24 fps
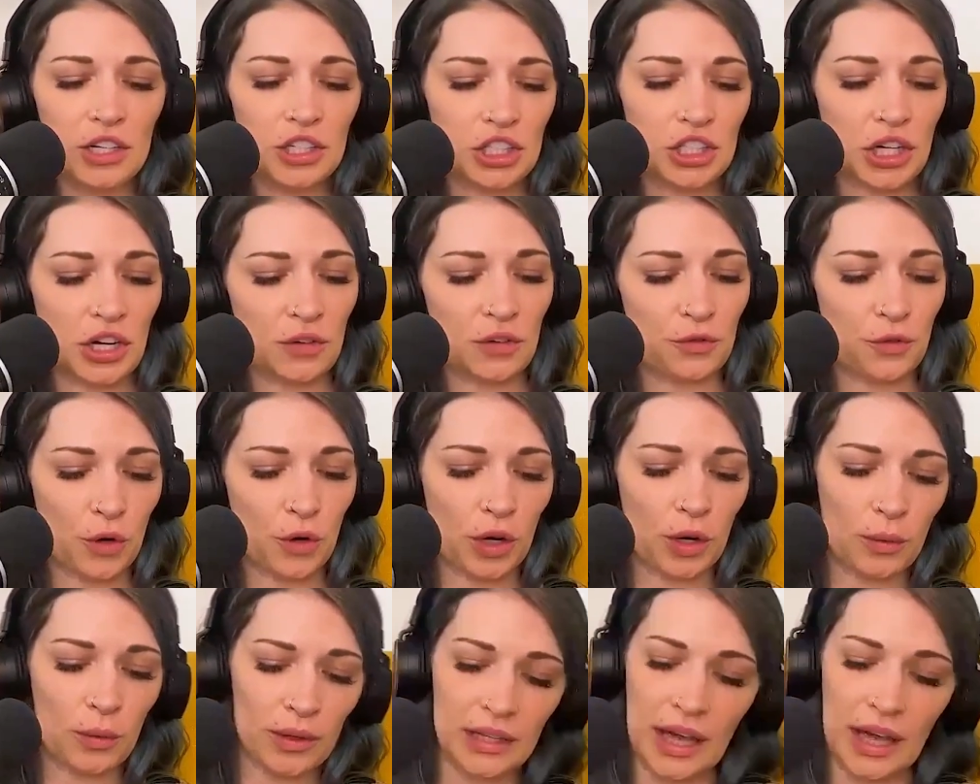She had a
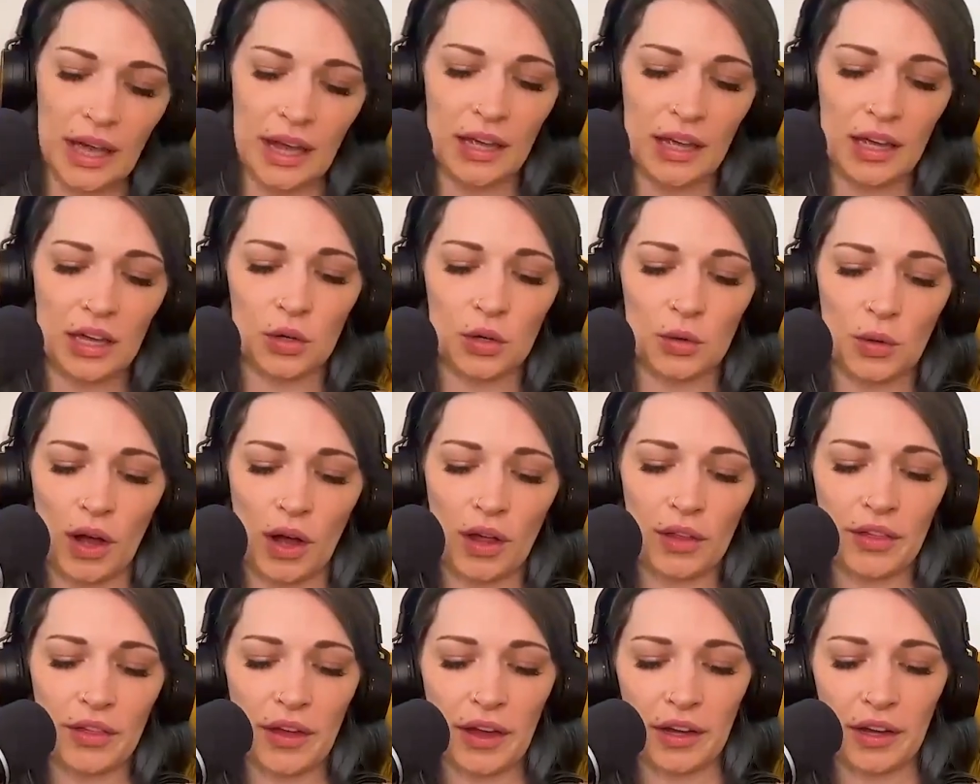401k and a
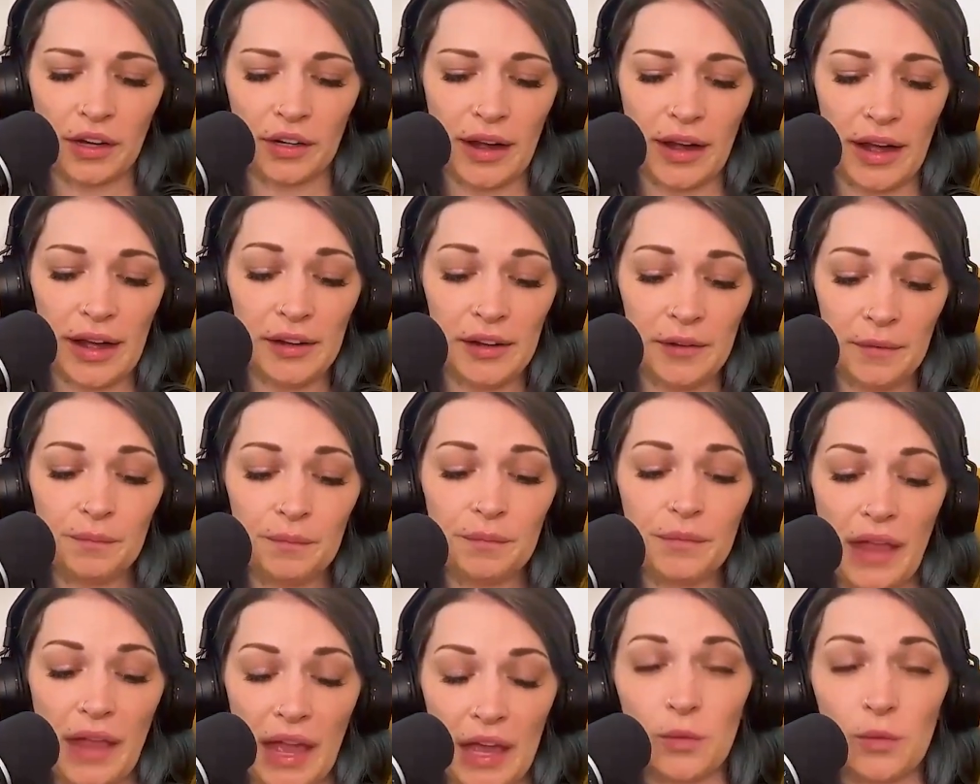Roth IRA.
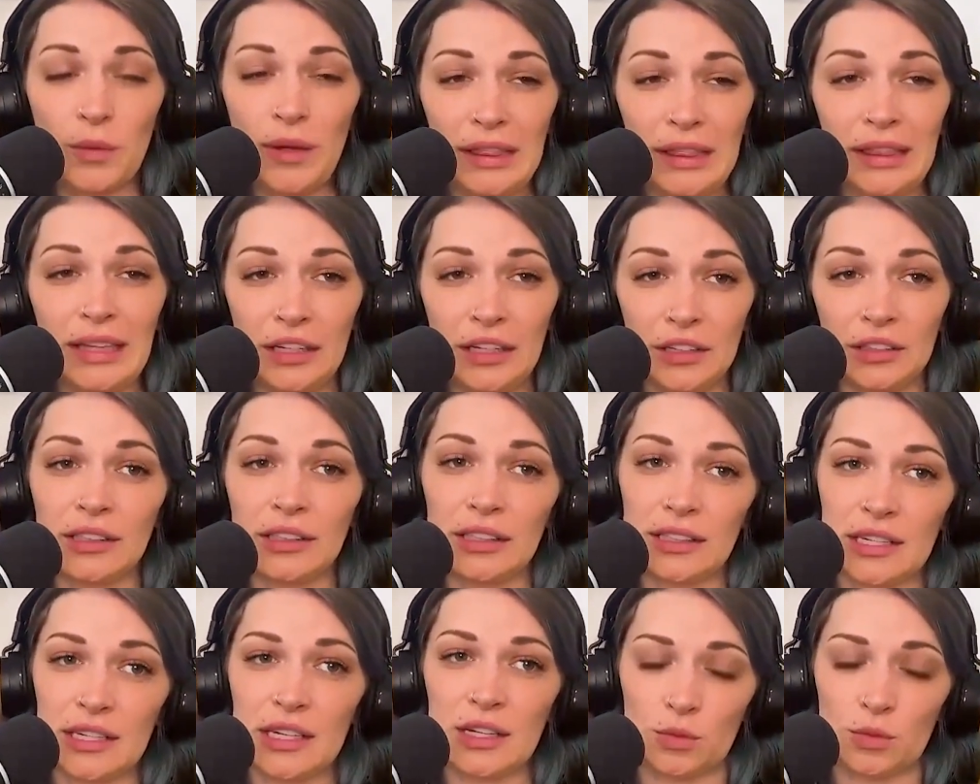And we
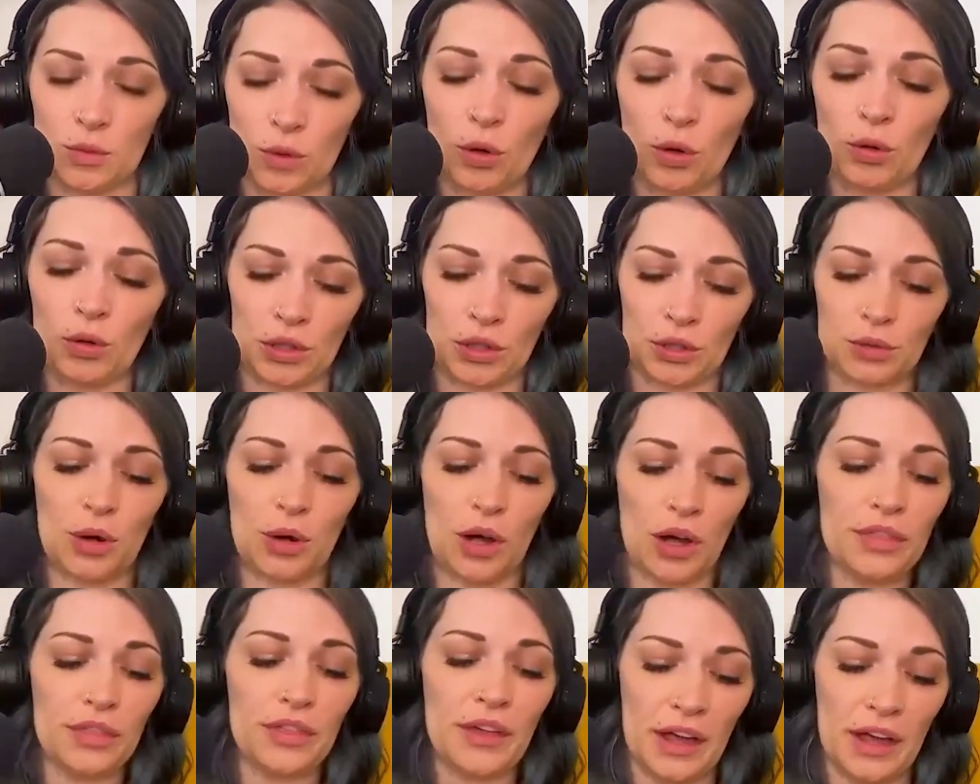literally did roll her
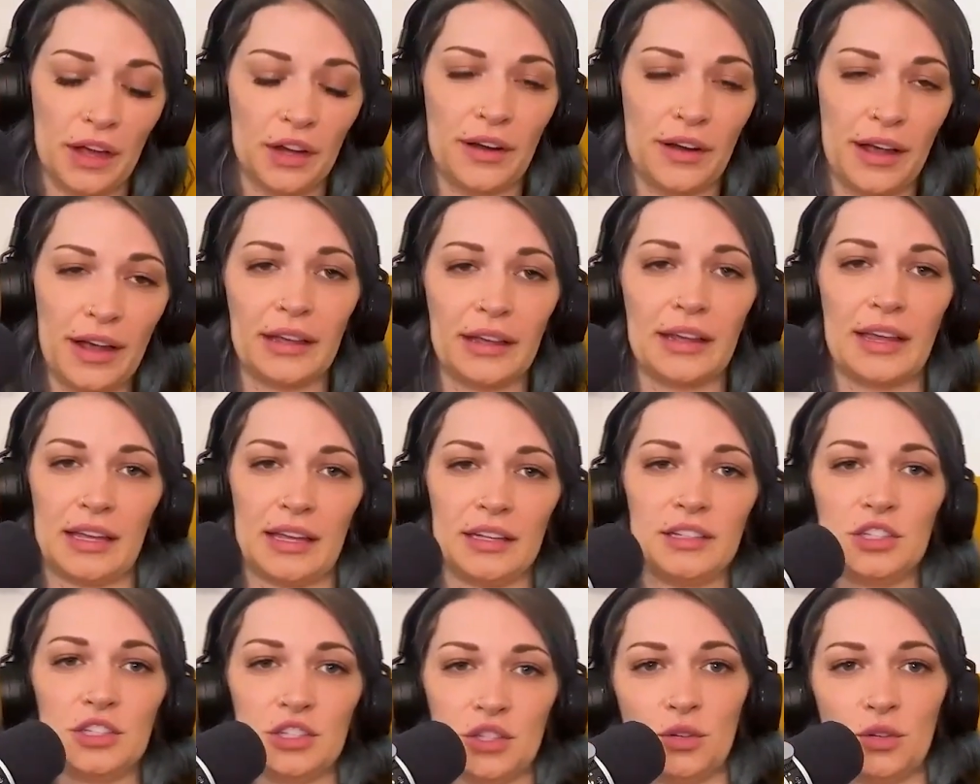Roth IRA
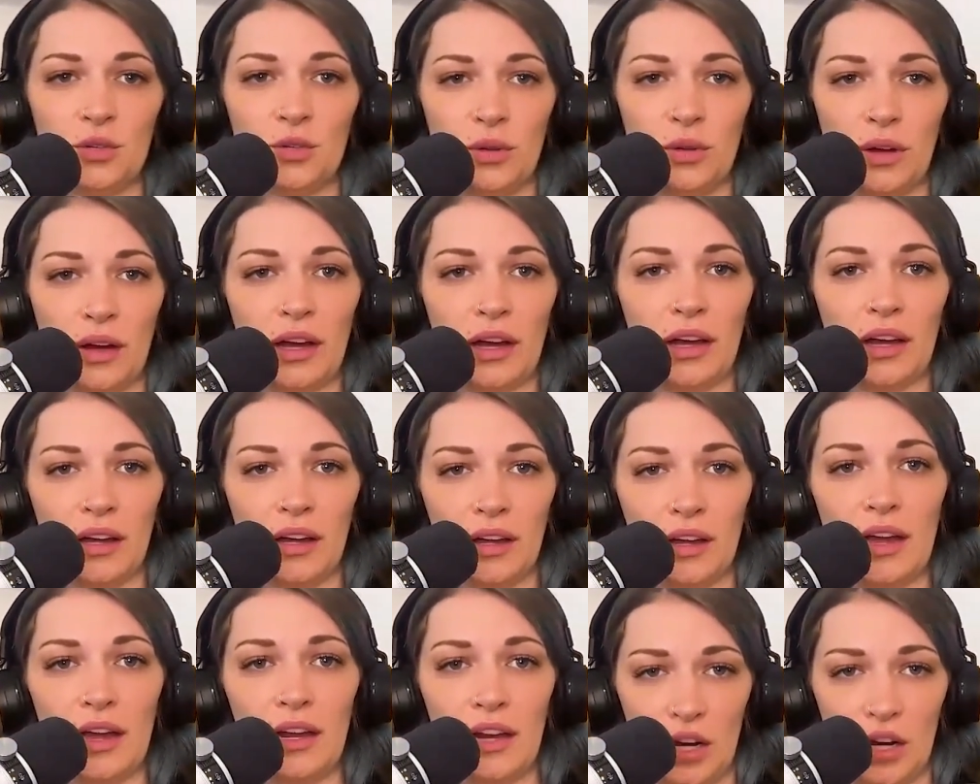into uh,
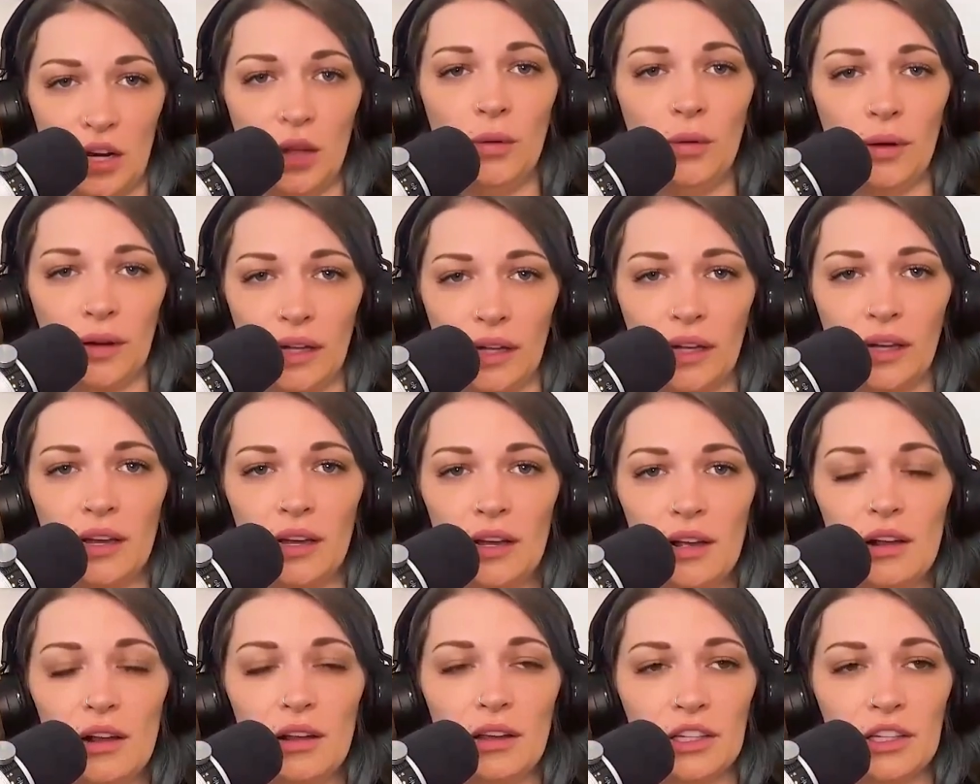an annuity.